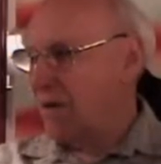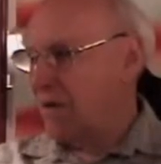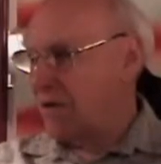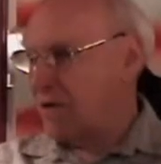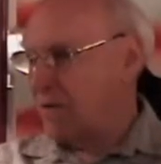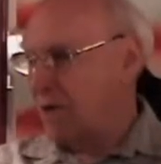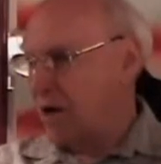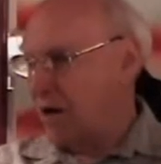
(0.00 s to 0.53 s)

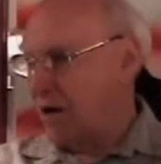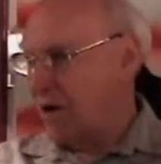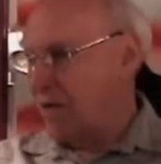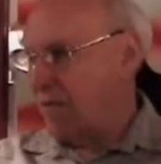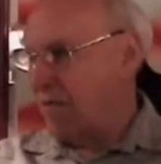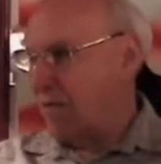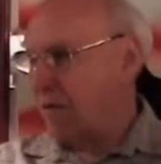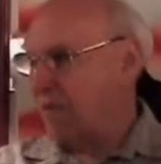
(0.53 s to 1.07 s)
Samar
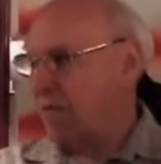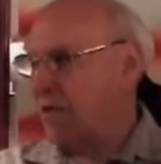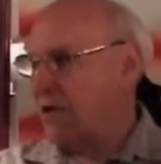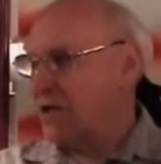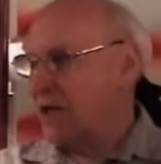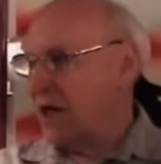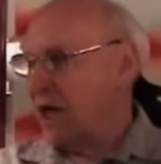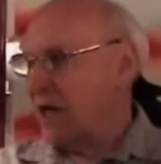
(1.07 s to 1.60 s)
when we
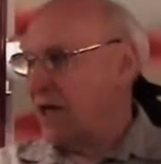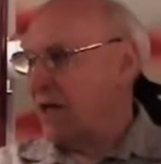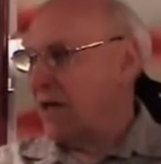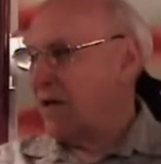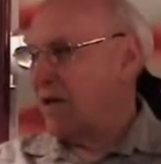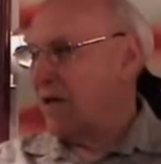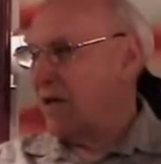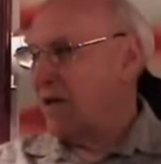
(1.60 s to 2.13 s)
sank,
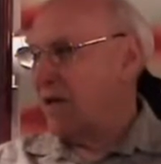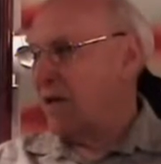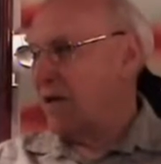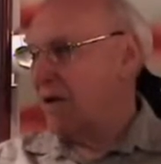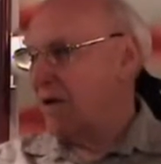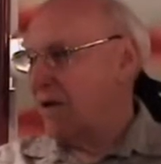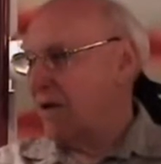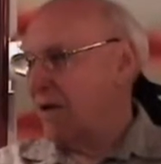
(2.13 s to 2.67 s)
and
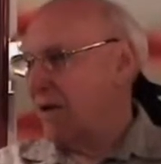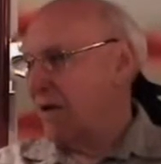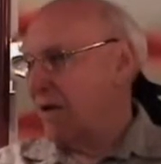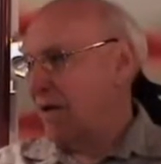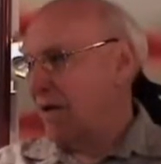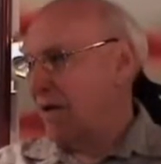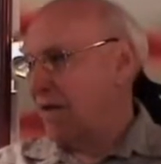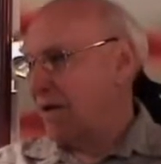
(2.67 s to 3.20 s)

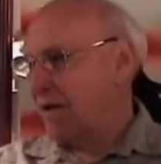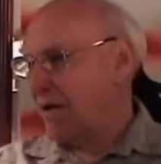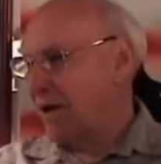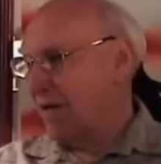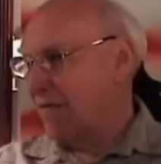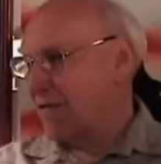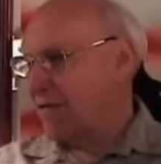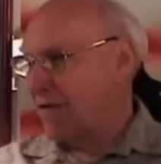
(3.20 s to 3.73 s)
the
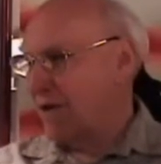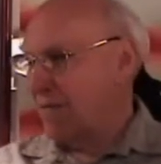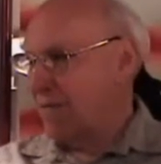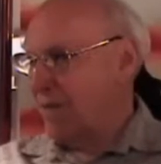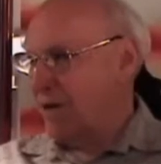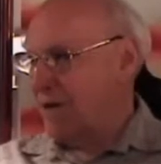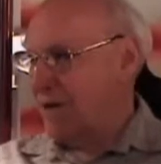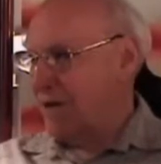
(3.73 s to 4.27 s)
Gulf Stream
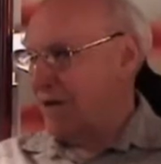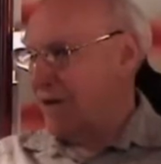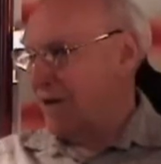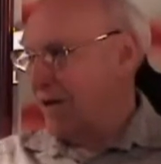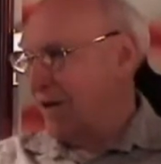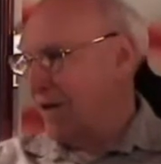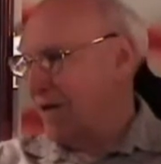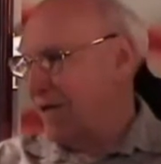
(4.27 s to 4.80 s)
must have,
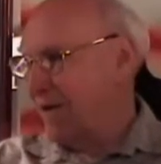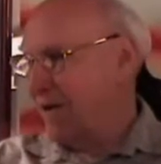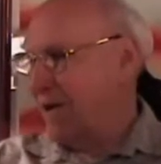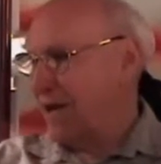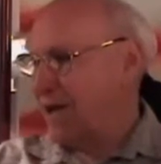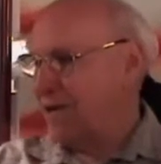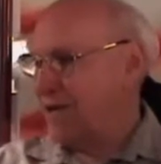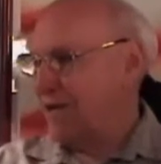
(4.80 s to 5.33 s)
in the
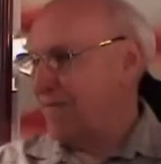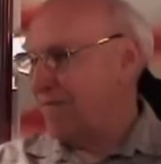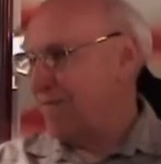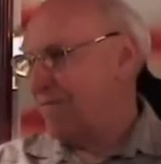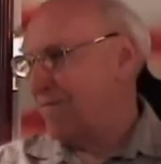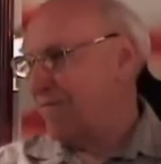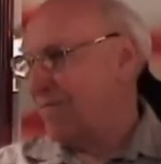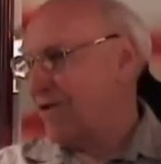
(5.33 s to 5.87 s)
next
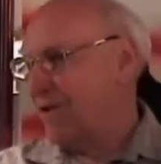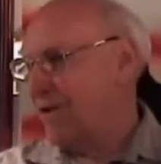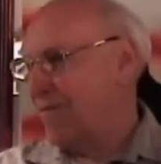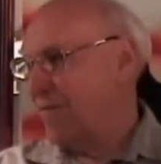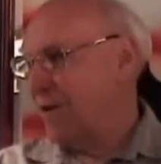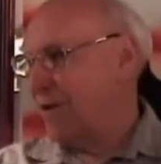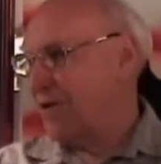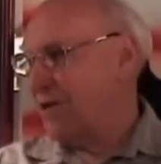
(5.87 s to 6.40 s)

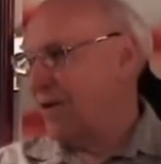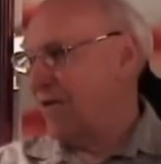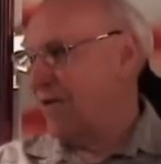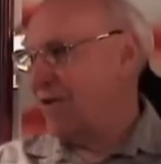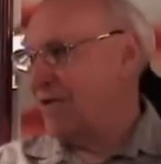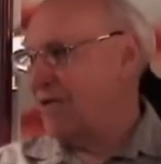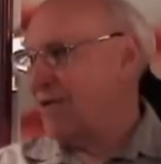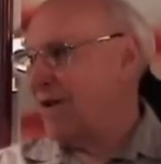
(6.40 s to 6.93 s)
thirty-plus
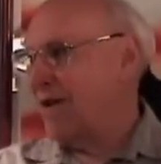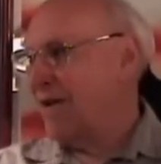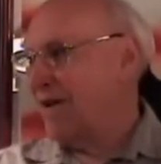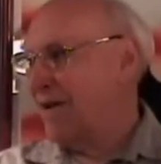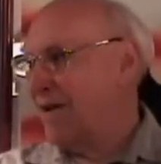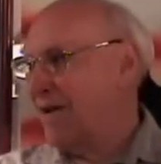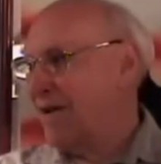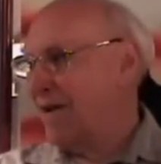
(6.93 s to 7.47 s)
hours,
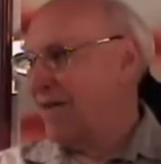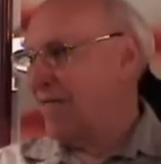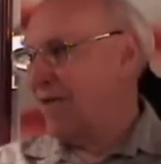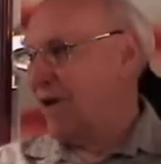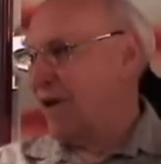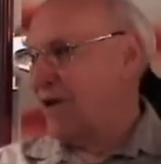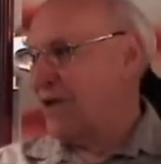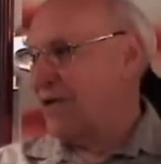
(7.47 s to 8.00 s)

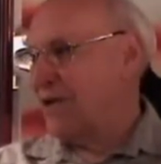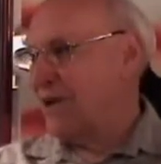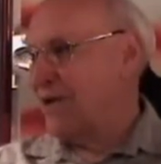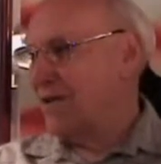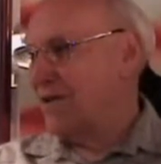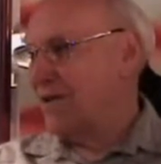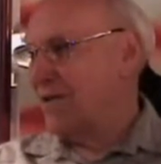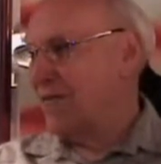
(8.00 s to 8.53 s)
brought us
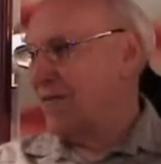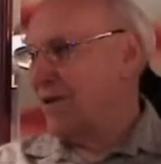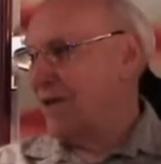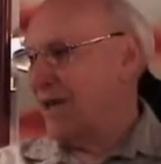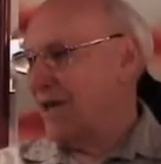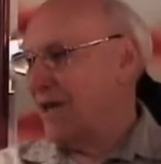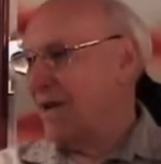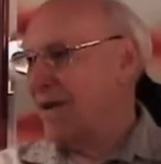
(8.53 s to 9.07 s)
in so we
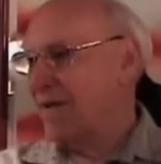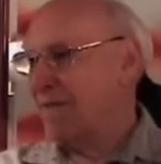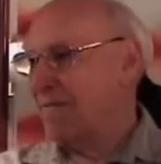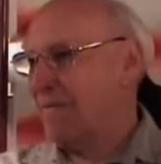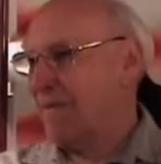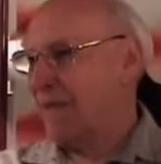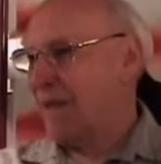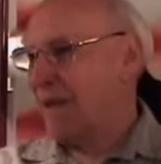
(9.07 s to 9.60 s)
could
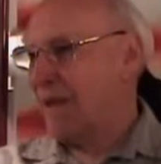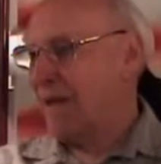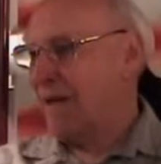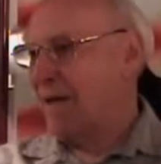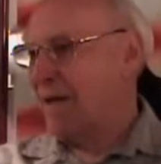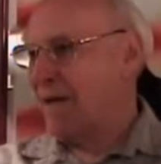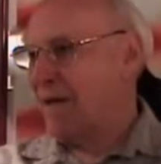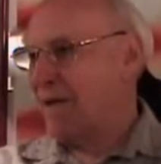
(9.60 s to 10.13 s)

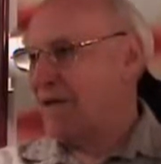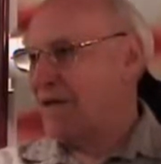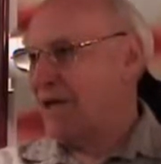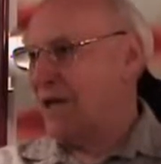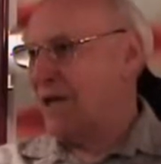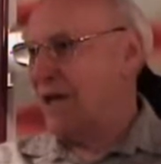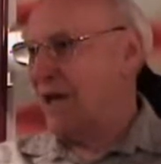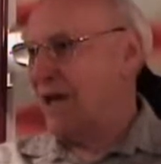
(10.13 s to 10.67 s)

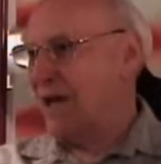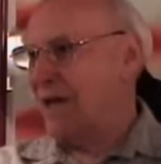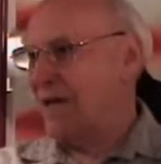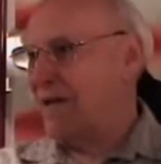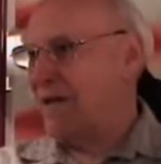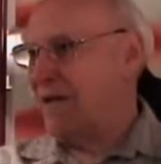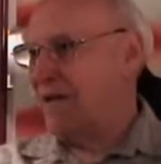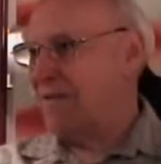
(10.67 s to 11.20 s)
see
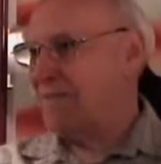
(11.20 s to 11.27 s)
land.